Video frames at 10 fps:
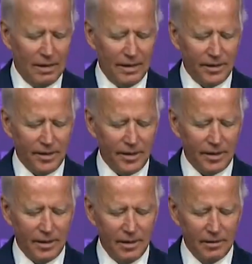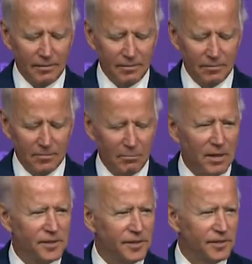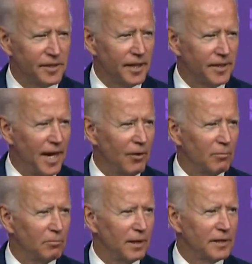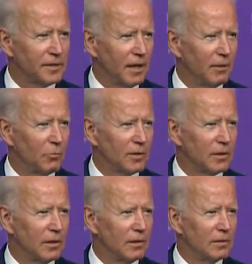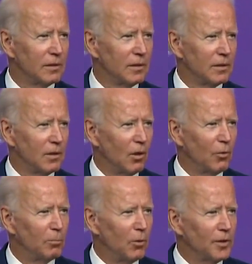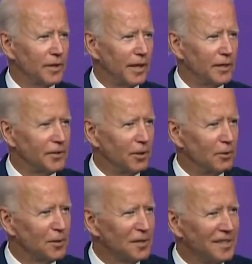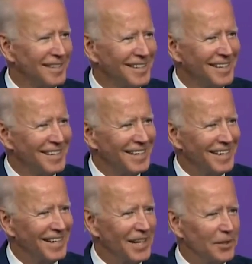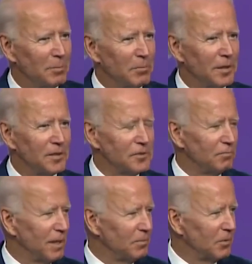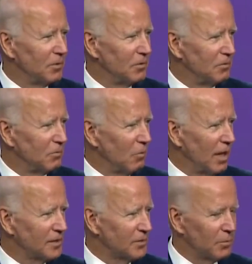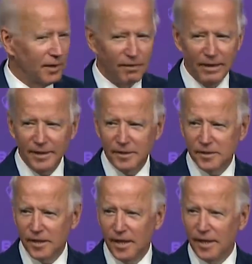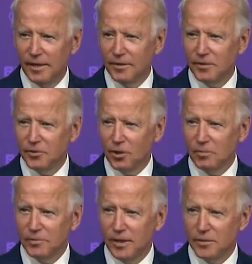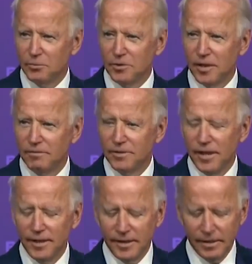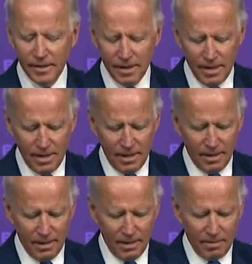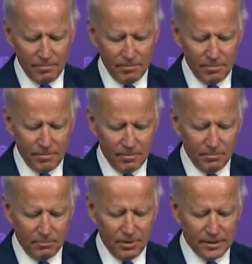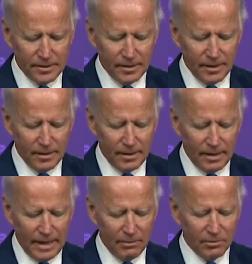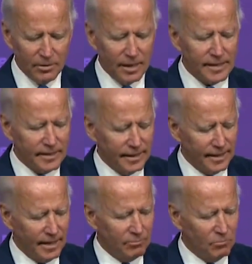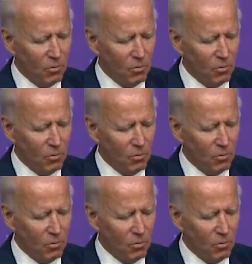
I think my message is getting out based on what all the polling data shows and the millions of people who've watched what I've had to say and the circumstance in which I've said it. But I would like to get out